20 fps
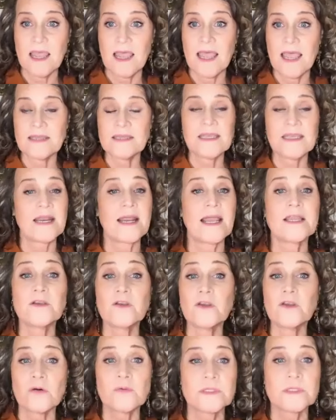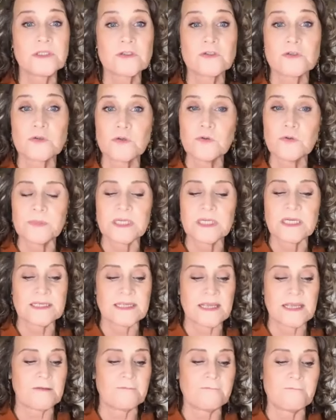And yet I know it's true because
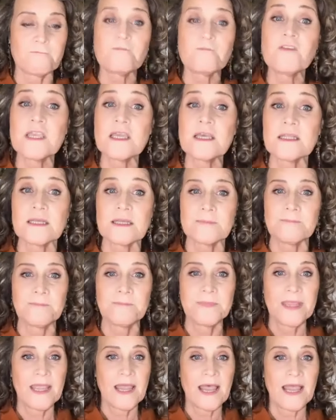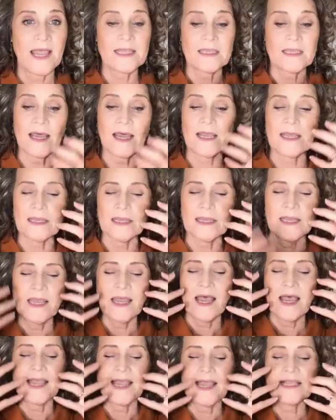I can feel it.
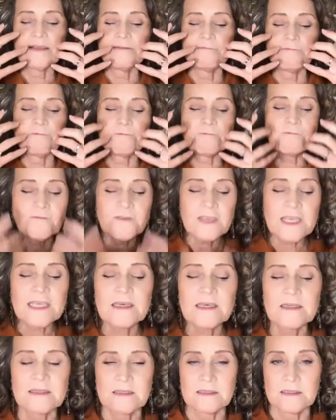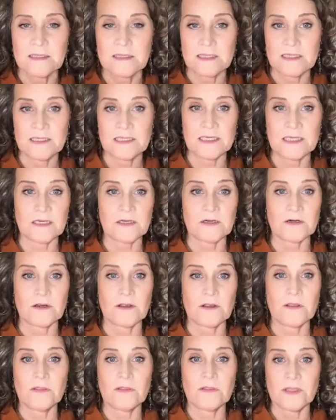I can feel
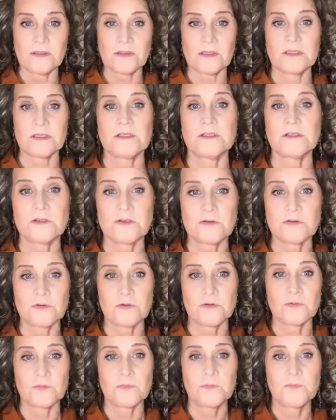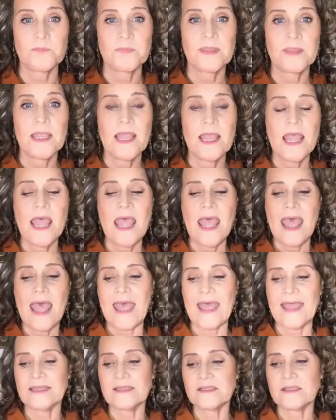here that this is true.
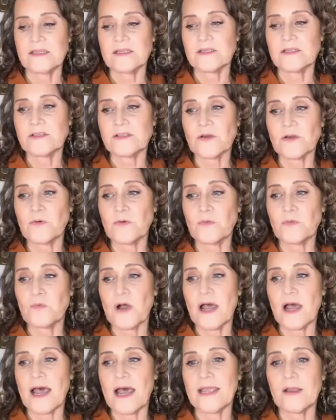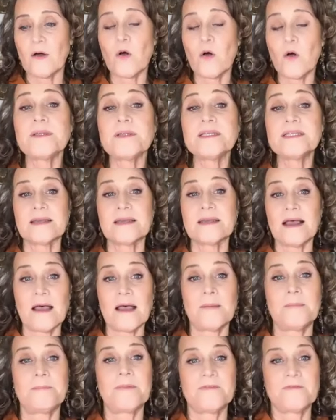And so I opened it
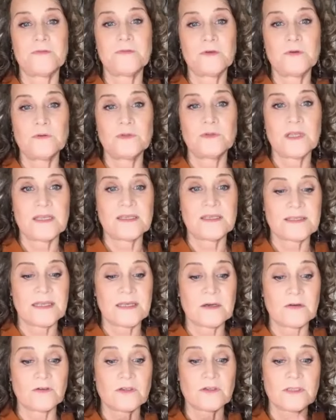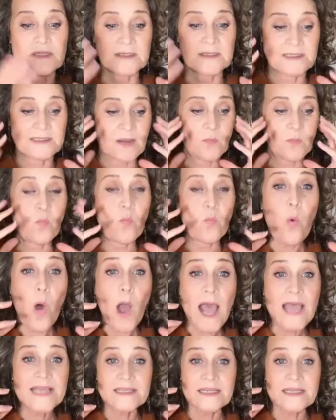up a few days later just to say,
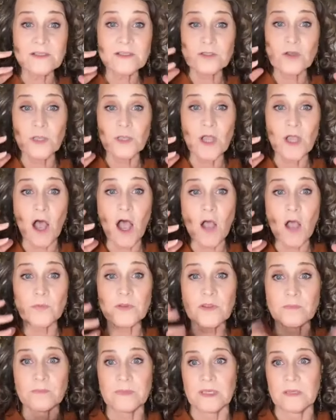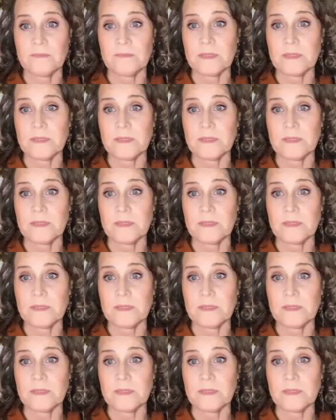what is going on with me?